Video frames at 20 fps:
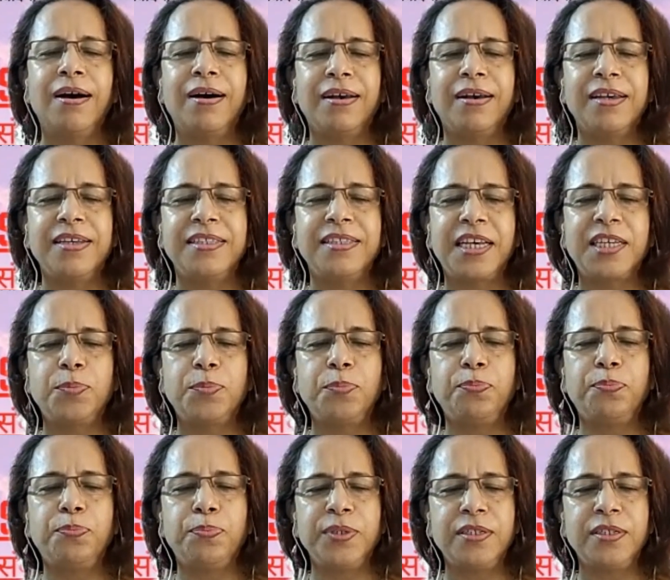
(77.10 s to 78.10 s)
His
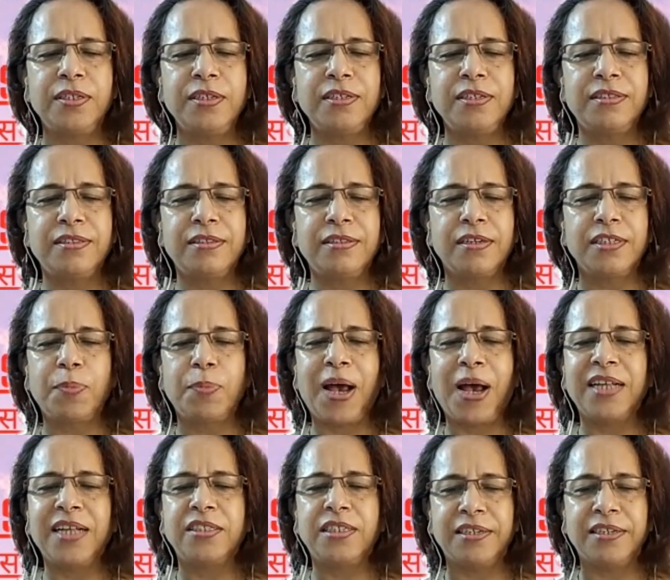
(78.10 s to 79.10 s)
expertise
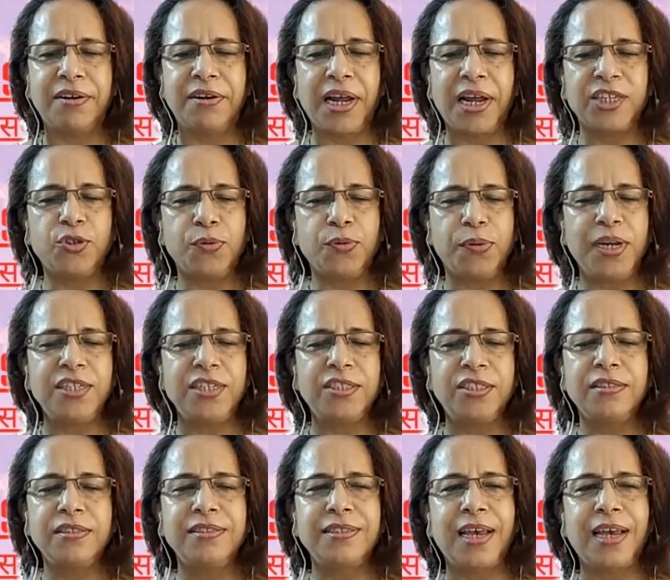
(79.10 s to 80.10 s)
spans international
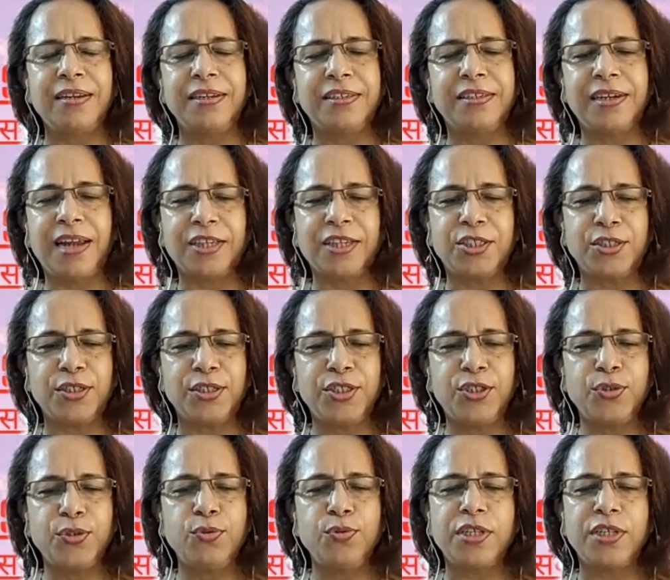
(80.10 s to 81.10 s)
relations and international
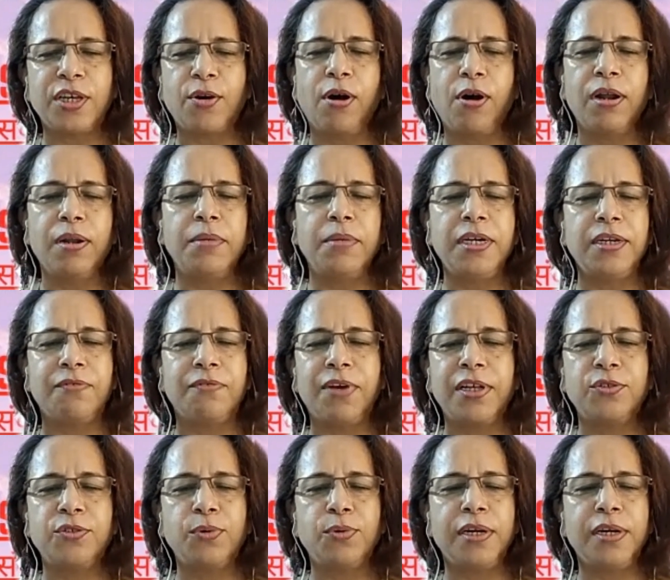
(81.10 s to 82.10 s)
issues, economy,
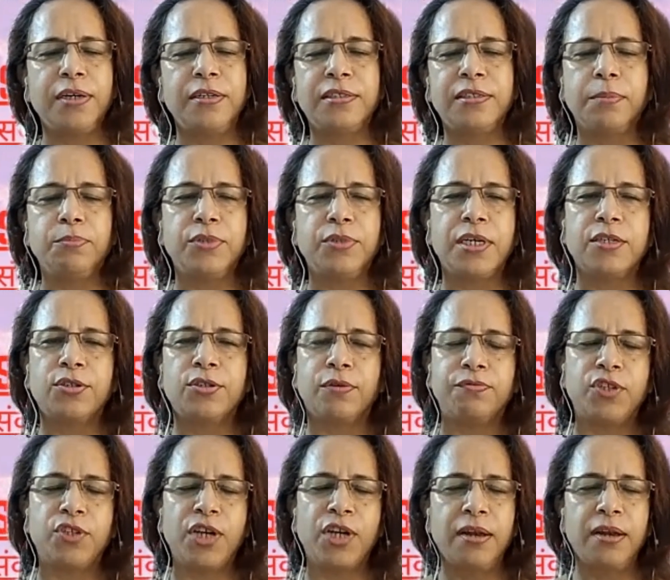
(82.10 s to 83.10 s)
defense-related subjects of
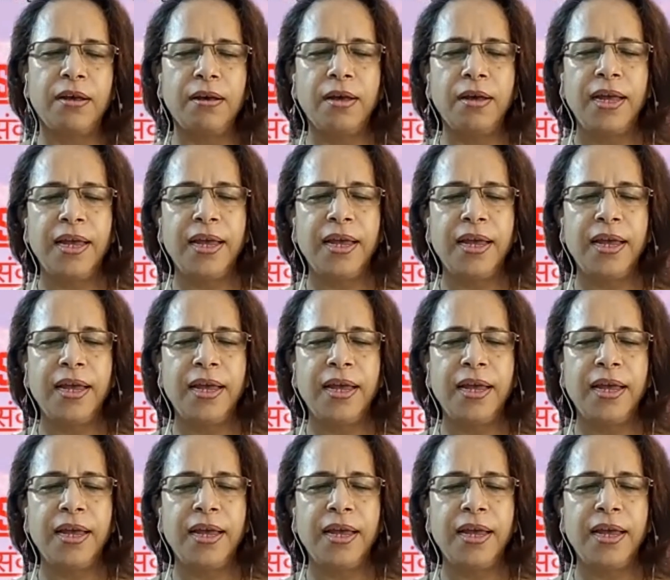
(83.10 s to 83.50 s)
China,